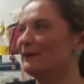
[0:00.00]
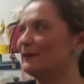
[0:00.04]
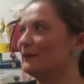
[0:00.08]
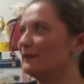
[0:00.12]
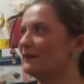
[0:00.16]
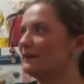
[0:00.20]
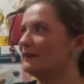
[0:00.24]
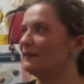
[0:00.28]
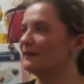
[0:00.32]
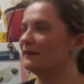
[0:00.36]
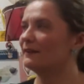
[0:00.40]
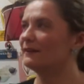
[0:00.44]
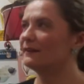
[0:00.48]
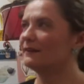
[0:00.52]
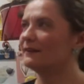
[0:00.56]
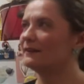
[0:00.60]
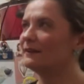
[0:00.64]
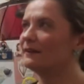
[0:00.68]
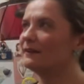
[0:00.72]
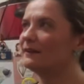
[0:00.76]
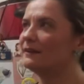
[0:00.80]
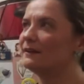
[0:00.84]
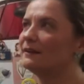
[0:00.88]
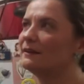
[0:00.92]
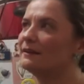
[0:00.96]

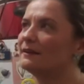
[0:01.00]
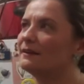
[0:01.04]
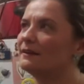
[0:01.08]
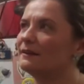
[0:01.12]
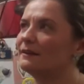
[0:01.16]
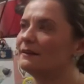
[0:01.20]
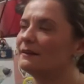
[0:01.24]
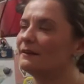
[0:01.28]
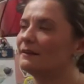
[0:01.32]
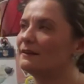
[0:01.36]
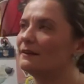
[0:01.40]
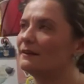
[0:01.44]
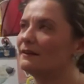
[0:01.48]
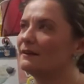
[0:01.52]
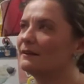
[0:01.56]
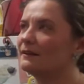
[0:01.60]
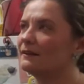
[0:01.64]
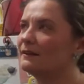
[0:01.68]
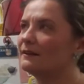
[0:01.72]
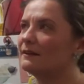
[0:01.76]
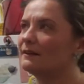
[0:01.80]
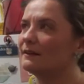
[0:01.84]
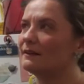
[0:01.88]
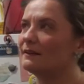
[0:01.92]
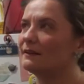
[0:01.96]

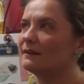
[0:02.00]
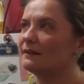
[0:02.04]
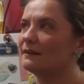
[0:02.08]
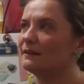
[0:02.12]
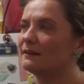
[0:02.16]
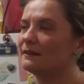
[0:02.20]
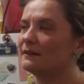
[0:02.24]
(not speaking)